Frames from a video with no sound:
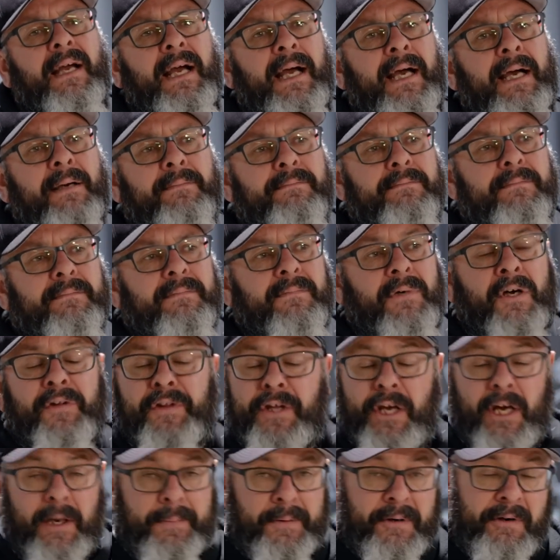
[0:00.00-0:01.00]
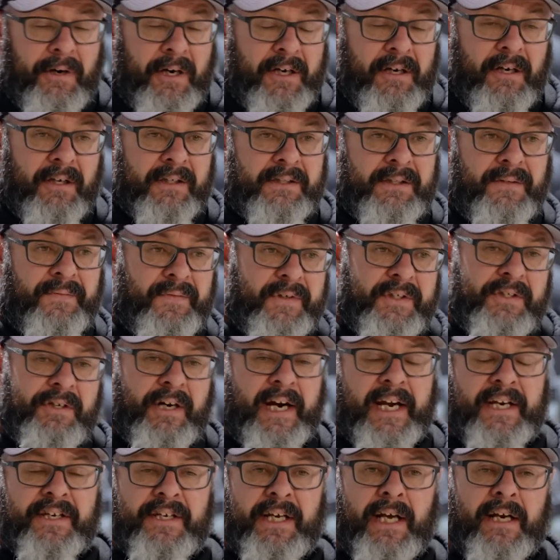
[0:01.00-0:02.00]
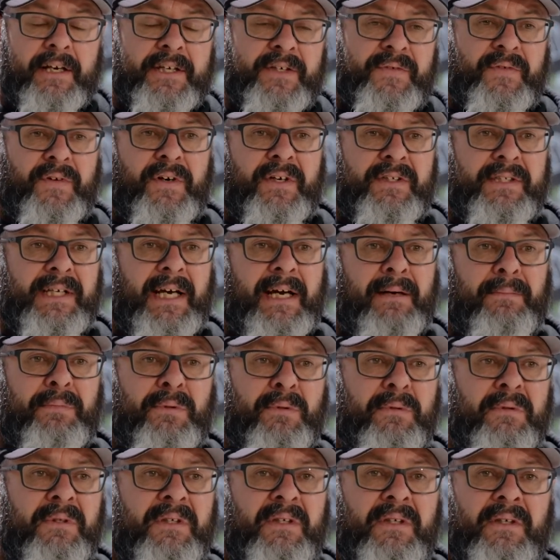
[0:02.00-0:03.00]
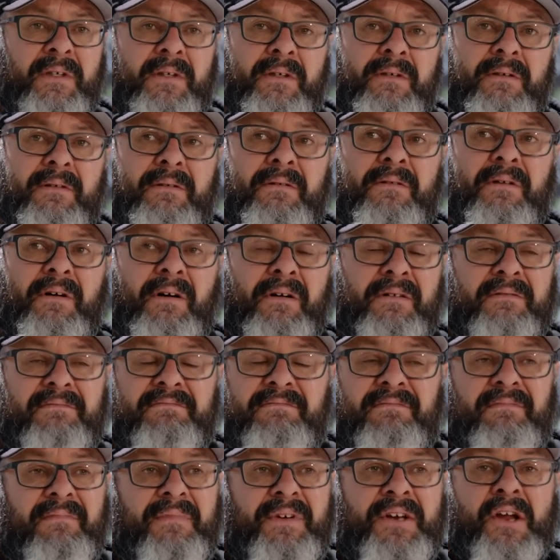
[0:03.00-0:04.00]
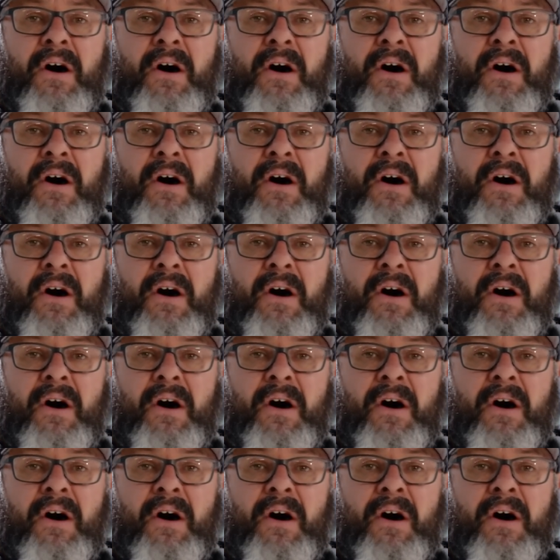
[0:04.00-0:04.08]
On the open road, like so for Drag Challenge, for example, on